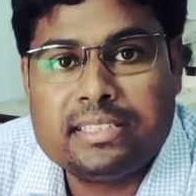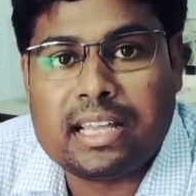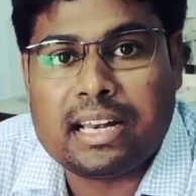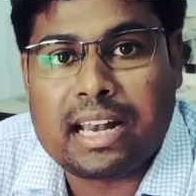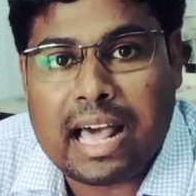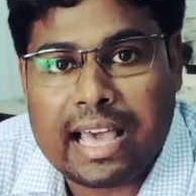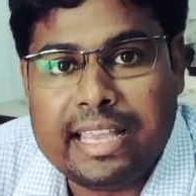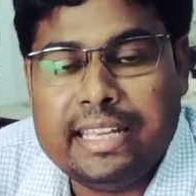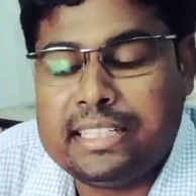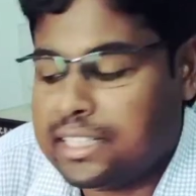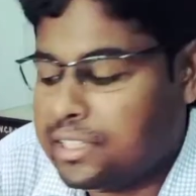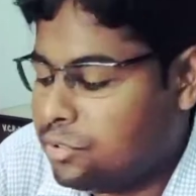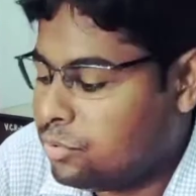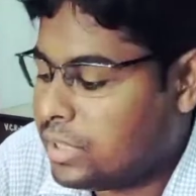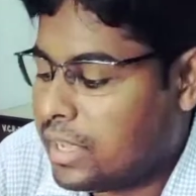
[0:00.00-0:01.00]
the light
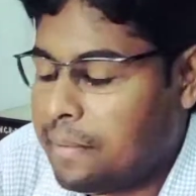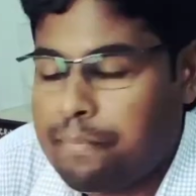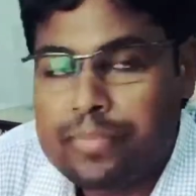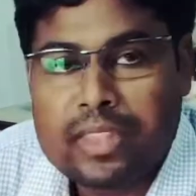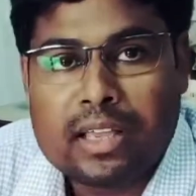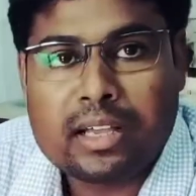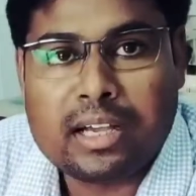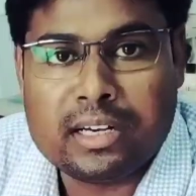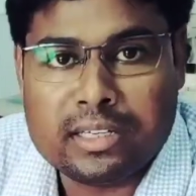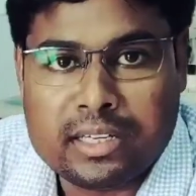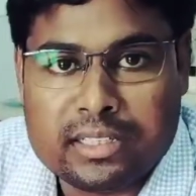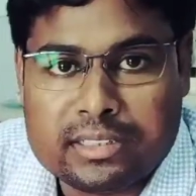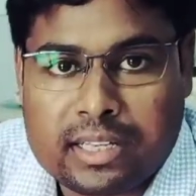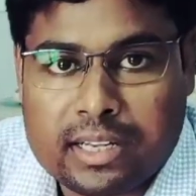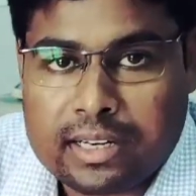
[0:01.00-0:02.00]
into the
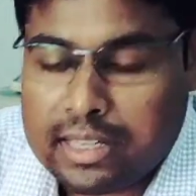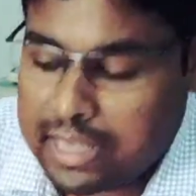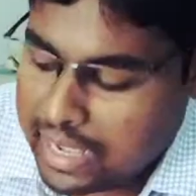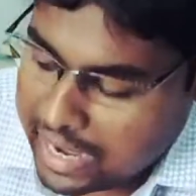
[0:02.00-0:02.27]
condenser.